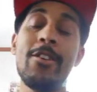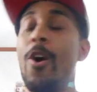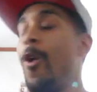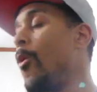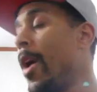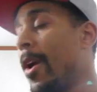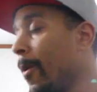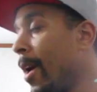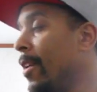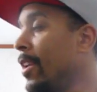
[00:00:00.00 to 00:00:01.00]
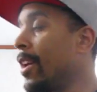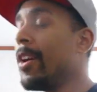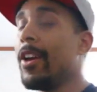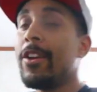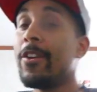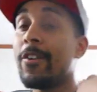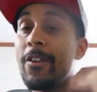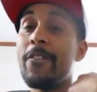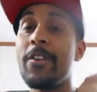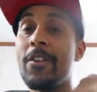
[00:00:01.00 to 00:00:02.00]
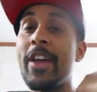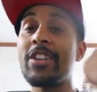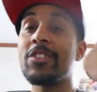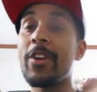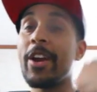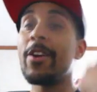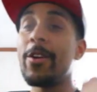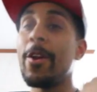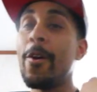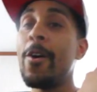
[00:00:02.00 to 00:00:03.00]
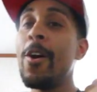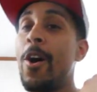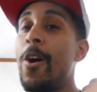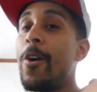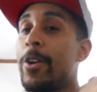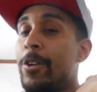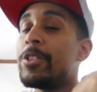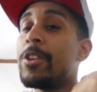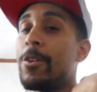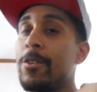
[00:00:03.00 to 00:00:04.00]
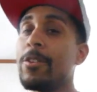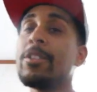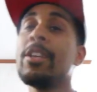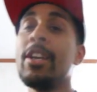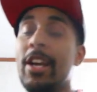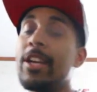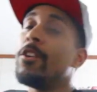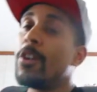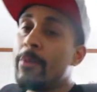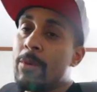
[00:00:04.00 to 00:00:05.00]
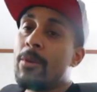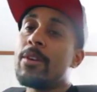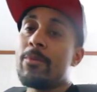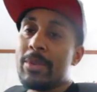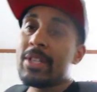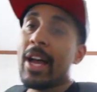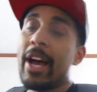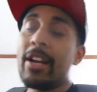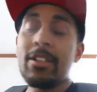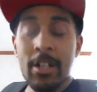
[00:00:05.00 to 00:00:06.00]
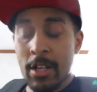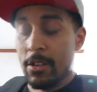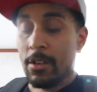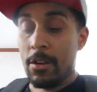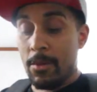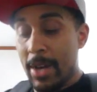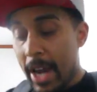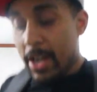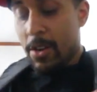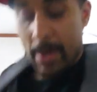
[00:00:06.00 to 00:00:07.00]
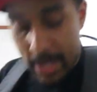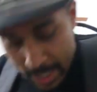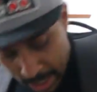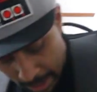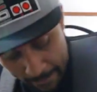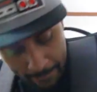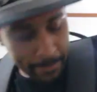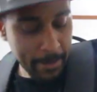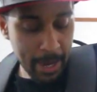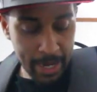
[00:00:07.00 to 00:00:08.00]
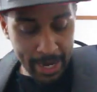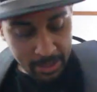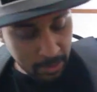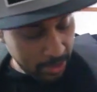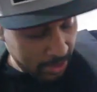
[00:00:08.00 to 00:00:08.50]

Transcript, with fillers: no way around it. You're gonna feel that strain on your on your shoulders, and you're gonna be wanting to massage. So what I do is, I like to